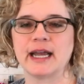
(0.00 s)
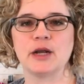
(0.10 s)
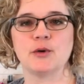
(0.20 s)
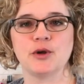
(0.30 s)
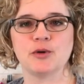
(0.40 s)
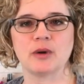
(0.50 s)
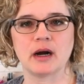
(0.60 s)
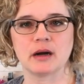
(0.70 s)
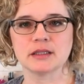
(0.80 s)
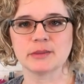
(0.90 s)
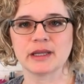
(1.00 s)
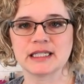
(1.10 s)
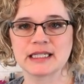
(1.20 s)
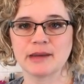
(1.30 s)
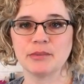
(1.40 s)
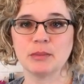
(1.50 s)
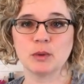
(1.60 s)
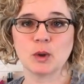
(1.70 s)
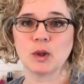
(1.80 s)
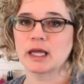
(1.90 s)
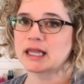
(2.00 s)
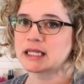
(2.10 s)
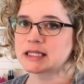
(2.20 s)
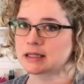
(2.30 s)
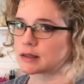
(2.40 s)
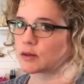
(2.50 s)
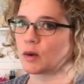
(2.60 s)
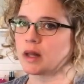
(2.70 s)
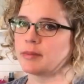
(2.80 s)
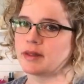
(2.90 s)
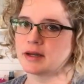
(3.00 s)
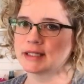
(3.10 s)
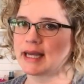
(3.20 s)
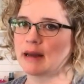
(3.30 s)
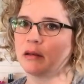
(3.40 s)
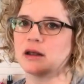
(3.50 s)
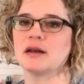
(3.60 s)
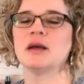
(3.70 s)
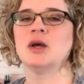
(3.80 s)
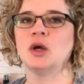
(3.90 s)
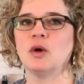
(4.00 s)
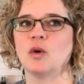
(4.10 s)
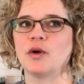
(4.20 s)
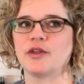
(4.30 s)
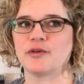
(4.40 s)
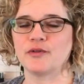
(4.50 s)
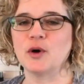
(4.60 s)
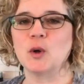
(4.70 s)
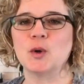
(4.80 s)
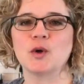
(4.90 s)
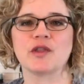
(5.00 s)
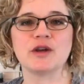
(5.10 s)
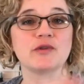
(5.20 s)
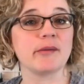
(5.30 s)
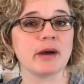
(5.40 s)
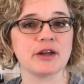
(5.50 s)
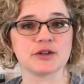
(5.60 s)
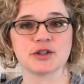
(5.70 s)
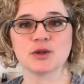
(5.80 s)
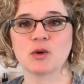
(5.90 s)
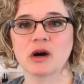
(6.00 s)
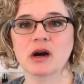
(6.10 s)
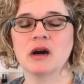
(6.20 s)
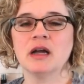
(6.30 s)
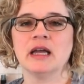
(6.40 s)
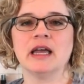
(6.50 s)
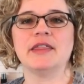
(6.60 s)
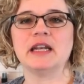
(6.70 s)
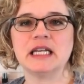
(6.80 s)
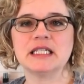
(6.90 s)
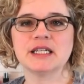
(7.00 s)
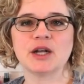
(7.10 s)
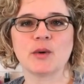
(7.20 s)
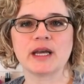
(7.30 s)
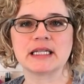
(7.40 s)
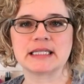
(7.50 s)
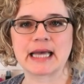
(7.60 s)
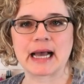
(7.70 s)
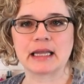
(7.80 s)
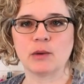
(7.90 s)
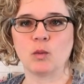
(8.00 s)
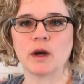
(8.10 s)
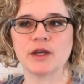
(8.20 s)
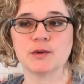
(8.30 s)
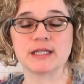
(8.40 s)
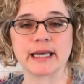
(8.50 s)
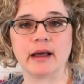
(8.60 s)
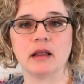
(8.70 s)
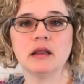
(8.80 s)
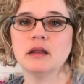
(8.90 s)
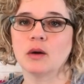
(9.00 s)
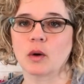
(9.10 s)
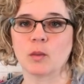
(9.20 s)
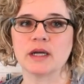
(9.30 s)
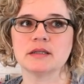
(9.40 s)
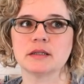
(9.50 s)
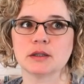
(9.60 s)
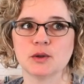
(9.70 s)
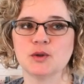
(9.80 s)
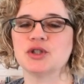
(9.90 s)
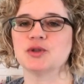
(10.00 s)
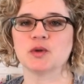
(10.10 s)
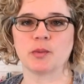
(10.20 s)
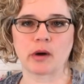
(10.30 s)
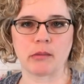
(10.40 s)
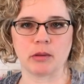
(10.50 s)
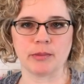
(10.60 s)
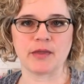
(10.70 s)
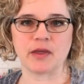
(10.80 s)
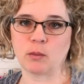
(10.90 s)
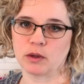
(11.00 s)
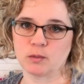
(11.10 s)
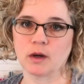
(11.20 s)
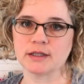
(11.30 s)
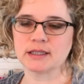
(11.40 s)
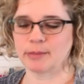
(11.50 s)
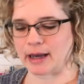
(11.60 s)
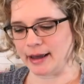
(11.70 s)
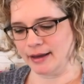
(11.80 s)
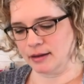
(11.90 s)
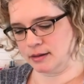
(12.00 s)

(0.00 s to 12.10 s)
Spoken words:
kind of who you are. So by the time people go like this and scroll up on their tablet or their phone, or they drive by your store, they need to know exactly what you sell or what solution to a problem that they would want to buy.